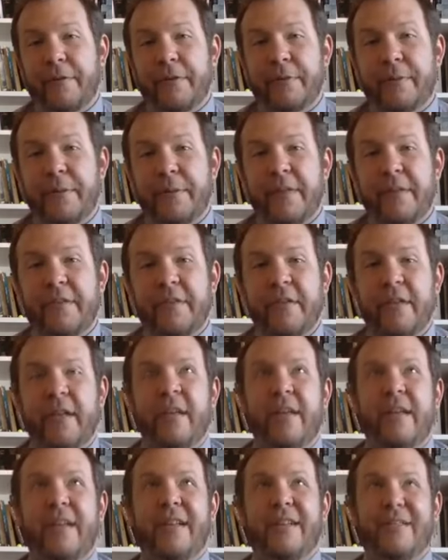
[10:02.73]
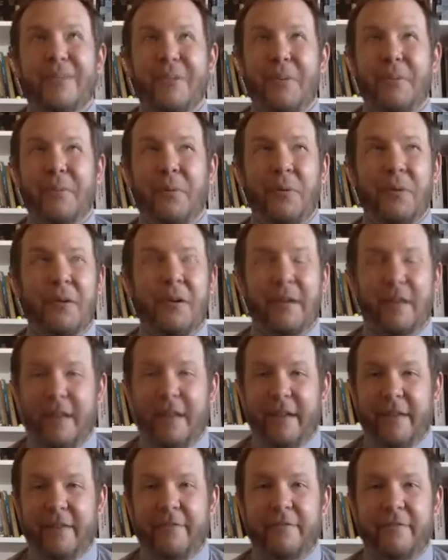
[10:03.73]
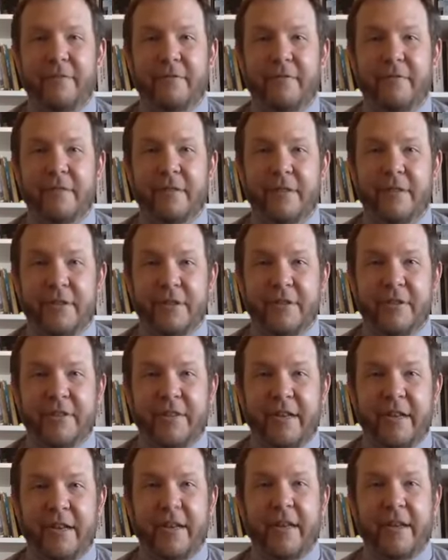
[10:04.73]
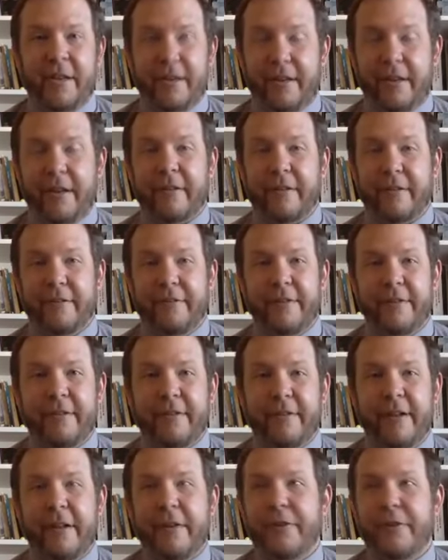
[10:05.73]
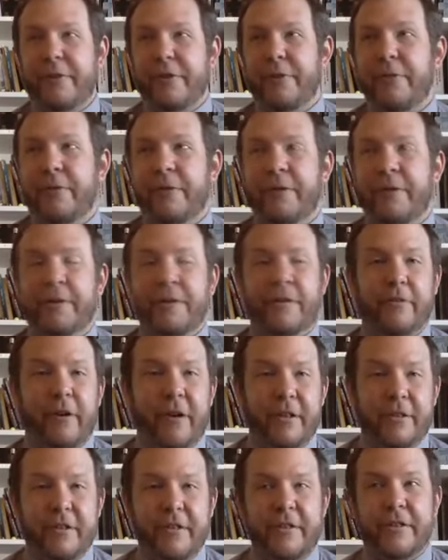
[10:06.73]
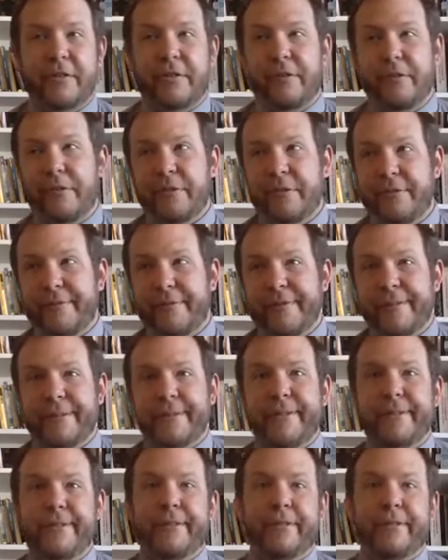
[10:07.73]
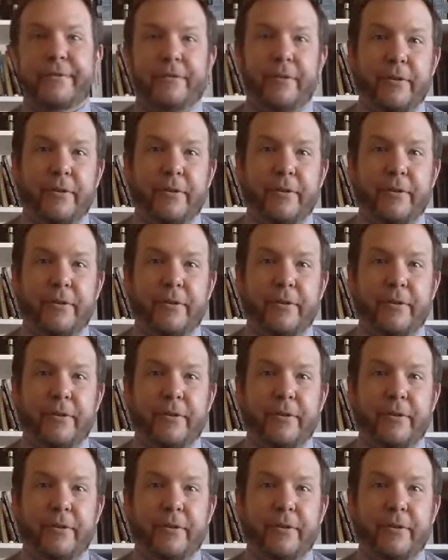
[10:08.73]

space. It's so important to have religious iconography around you, or crosses, crucifixes,